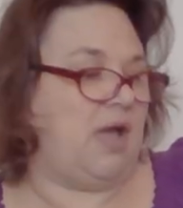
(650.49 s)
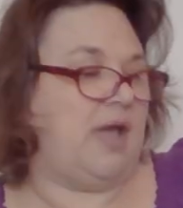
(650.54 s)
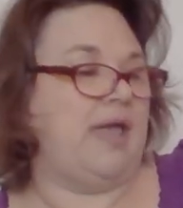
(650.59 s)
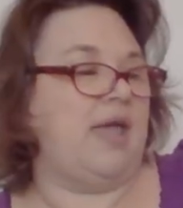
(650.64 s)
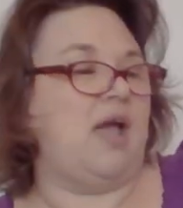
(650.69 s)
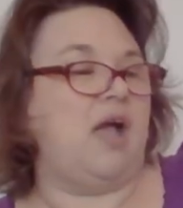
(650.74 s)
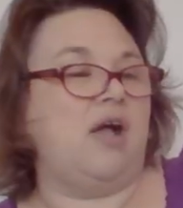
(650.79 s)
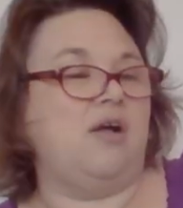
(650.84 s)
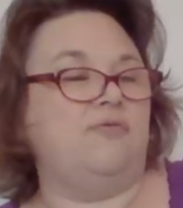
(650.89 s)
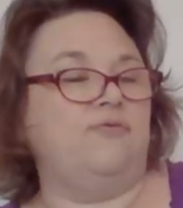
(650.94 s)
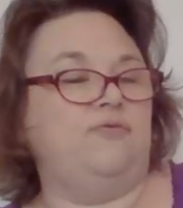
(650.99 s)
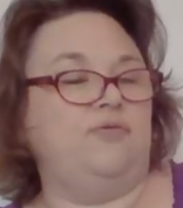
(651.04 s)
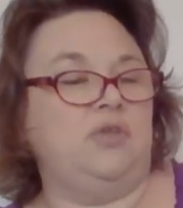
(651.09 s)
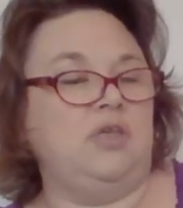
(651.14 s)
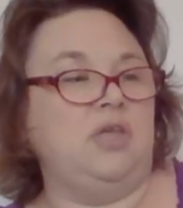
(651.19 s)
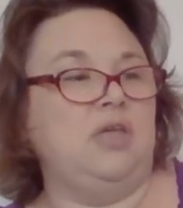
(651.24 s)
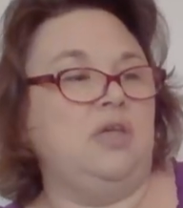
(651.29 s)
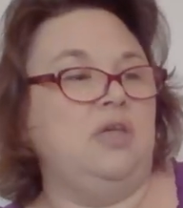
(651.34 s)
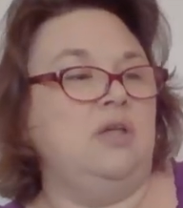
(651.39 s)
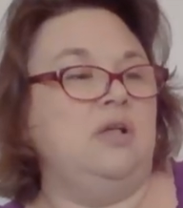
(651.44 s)
I have
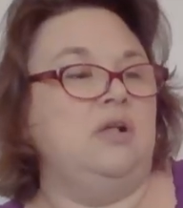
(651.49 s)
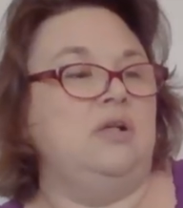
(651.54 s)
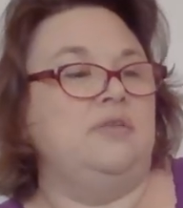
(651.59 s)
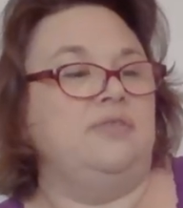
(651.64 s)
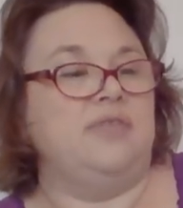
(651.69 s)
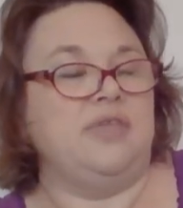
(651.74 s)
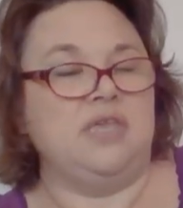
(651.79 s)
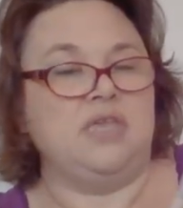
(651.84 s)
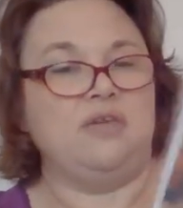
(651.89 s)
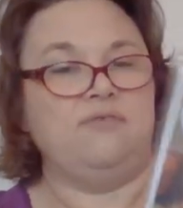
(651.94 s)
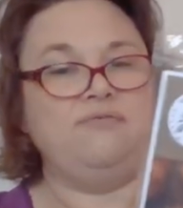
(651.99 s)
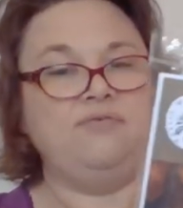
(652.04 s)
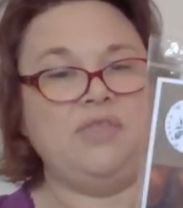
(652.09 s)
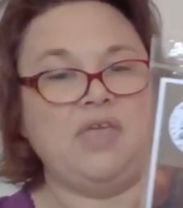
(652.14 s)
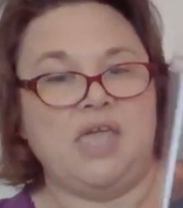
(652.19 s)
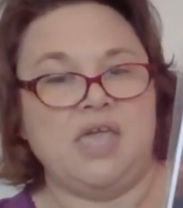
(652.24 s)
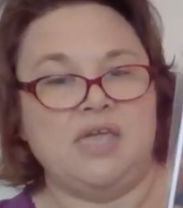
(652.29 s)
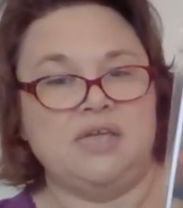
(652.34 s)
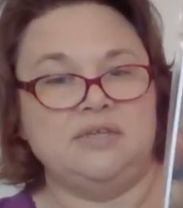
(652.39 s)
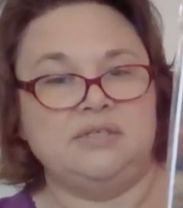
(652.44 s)
the Give
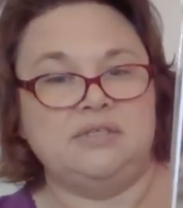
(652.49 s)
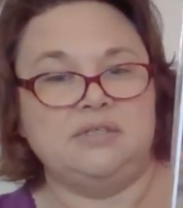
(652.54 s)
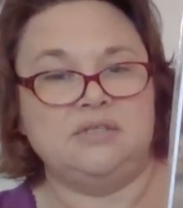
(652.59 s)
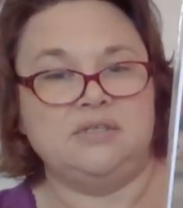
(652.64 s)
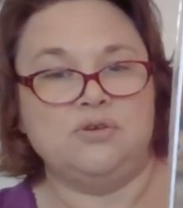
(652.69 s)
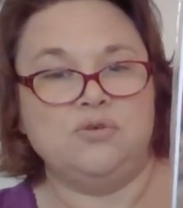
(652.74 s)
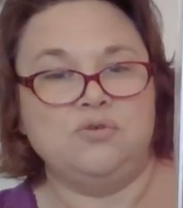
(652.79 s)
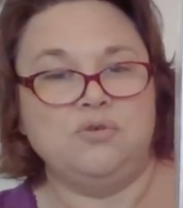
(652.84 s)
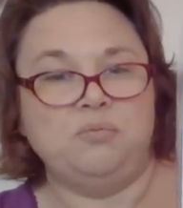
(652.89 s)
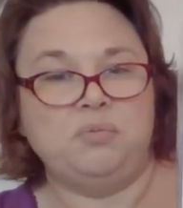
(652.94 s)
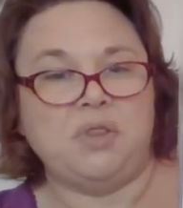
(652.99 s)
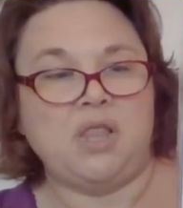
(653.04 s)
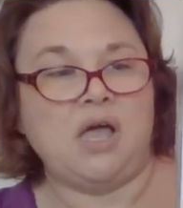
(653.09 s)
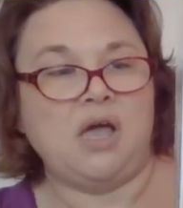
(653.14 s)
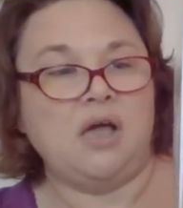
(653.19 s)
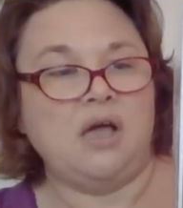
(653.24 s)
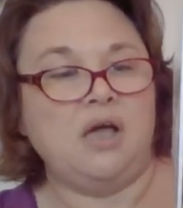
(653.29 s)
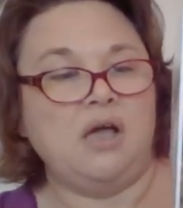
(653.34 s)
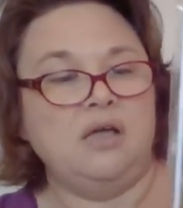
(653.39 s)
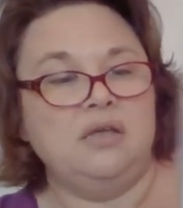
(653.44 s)
Thanks, the
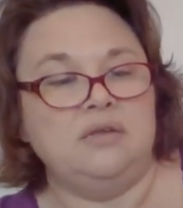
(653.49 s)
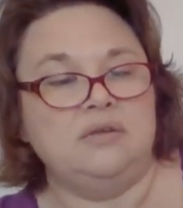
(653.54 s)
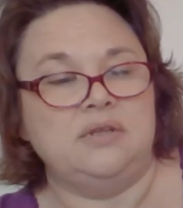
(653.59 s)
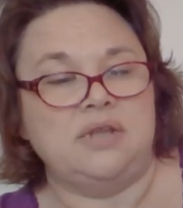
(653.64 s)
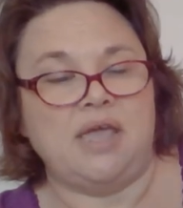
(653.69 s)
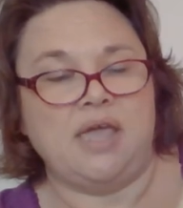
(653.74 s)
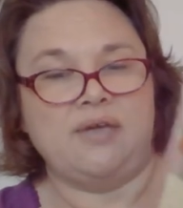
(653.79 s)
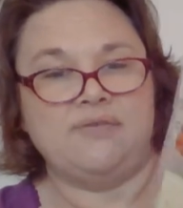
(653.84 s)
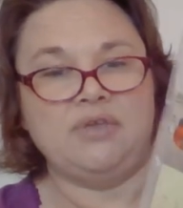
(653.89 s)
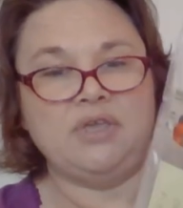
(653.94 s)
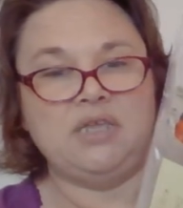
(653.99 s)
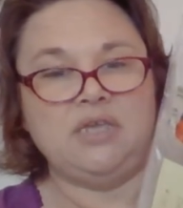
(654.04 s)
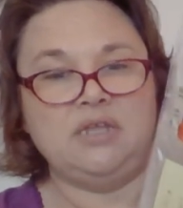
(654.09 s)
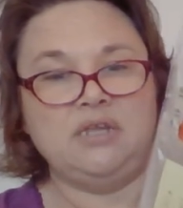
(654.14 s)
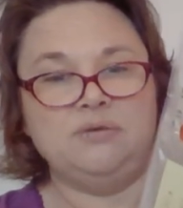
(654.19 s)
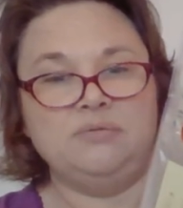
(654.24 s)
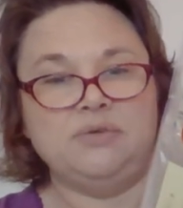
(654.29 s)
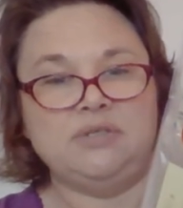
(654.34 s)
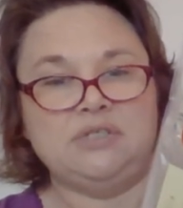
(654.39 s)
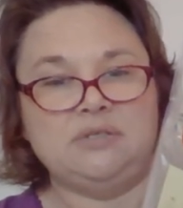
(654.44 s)
Hoopla, and I have it
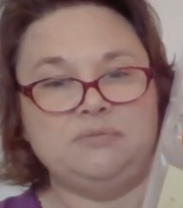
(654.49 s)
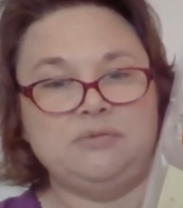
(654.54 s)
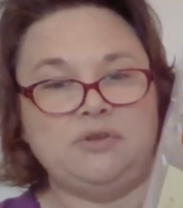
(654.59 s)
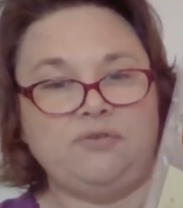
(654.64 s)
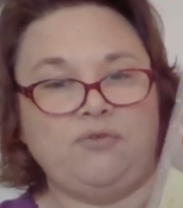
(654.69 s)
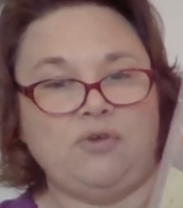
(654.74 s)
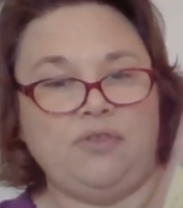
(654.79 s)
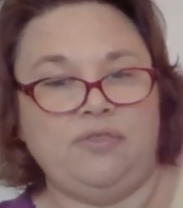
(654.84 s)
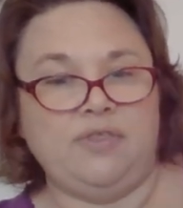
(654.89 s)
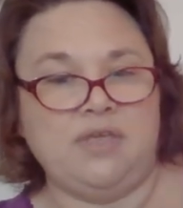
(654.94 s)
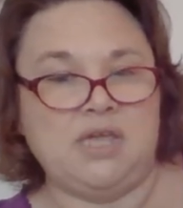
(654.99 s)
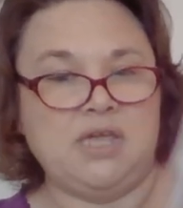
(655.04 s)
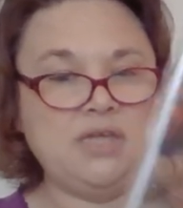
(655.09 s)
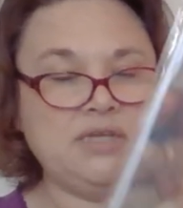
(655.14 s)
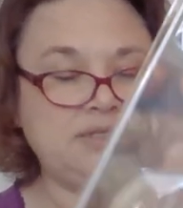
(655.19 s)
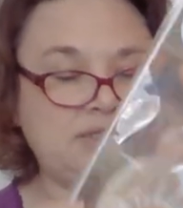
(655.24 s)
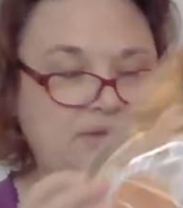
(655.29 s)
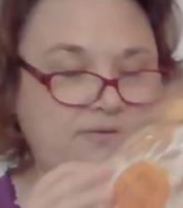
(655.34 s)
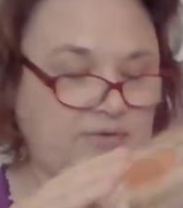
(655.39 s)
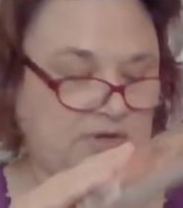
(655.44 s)
kitted with some different
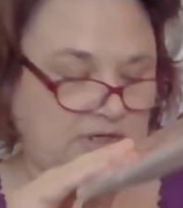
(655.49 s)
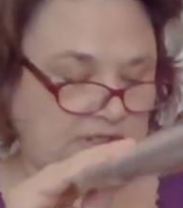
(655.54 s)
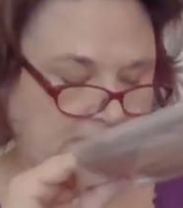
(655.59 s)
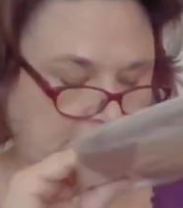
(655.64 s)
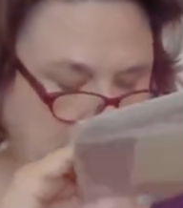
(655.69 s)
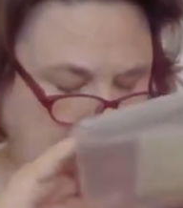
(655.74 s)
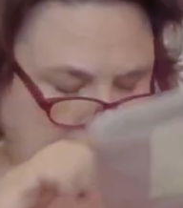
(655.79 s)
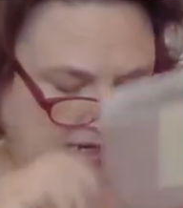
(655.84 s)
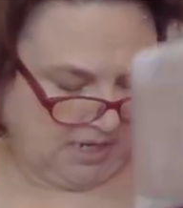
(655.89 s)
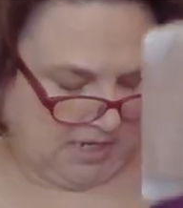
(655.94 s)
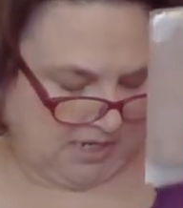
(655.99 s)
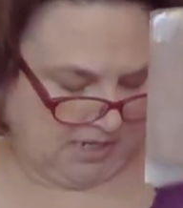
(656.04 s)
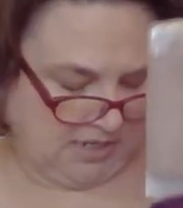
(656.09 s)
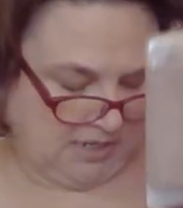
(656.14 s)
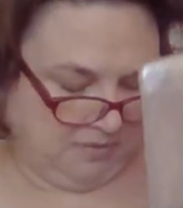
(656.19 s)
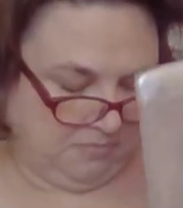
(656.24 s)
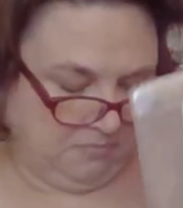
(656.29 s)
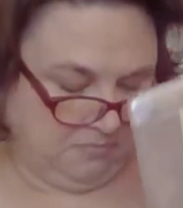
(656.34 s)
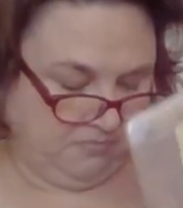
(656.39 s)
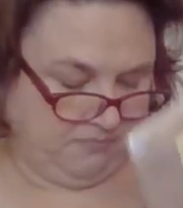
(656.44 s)
things. I haven't
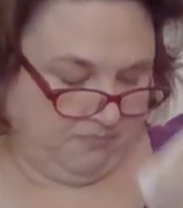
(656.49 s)
decided.